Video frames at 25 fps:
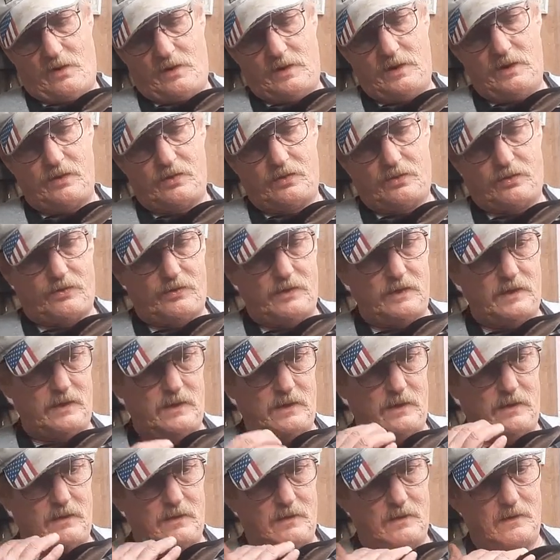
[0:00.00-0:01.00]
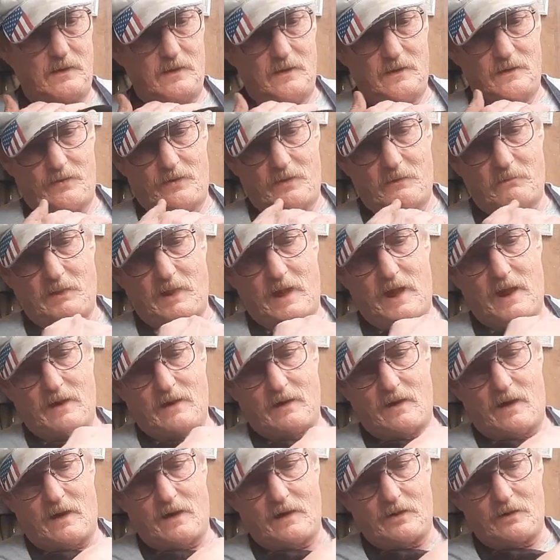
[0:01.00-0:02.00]
is the black
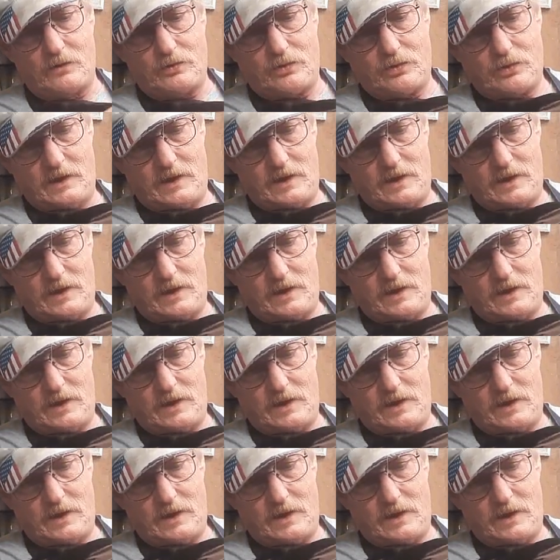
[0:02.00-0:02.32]
otters,